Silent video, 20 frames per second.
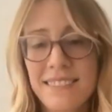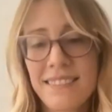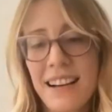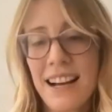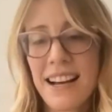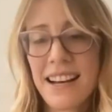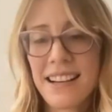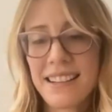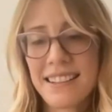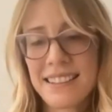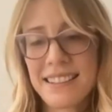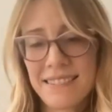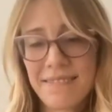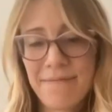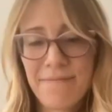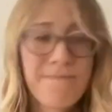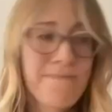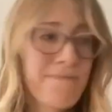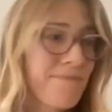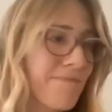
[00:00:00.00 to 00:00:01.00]

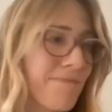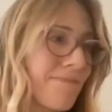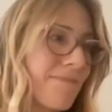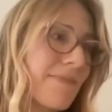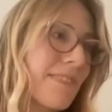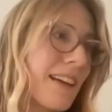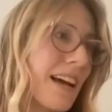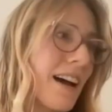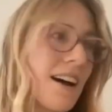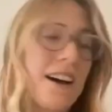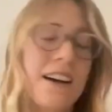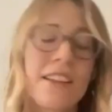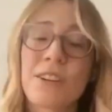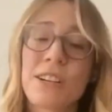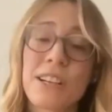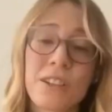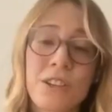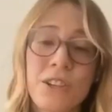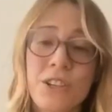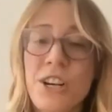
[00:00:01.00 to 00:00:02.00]
other
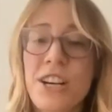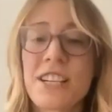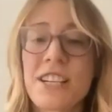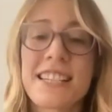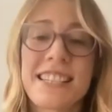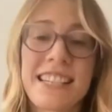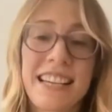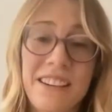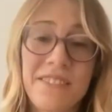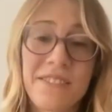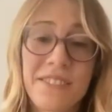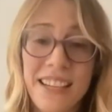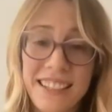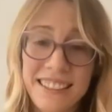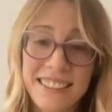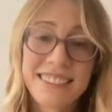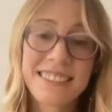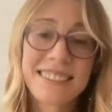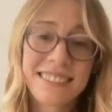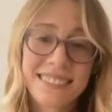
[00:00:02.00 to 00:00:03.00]
illustrations that I've done.